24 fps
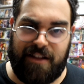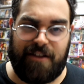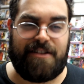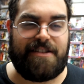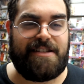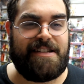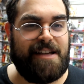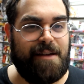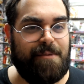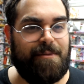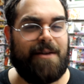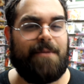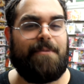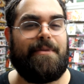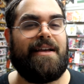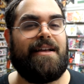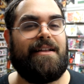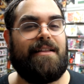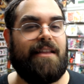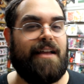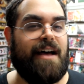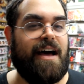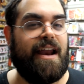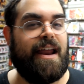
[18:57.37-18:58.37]
There seemed to be
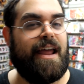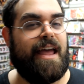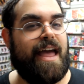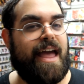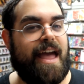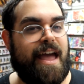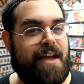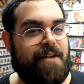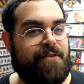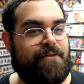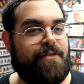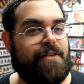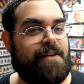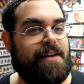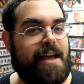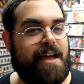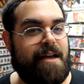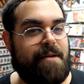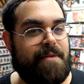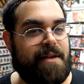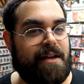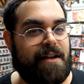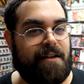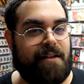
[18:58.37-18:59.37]
a lot of hate for
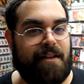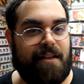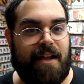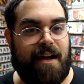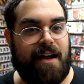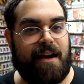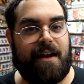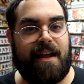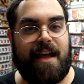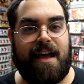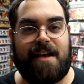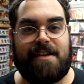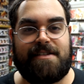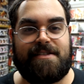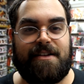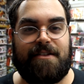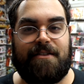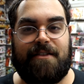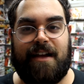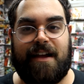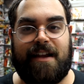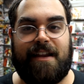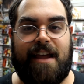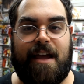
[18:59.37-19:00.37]
Damian. A lot of guys
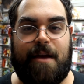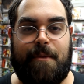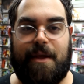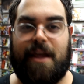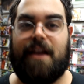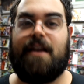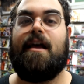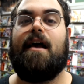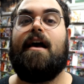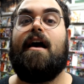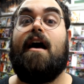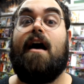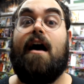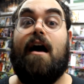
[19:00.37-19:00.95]
don't like Damian.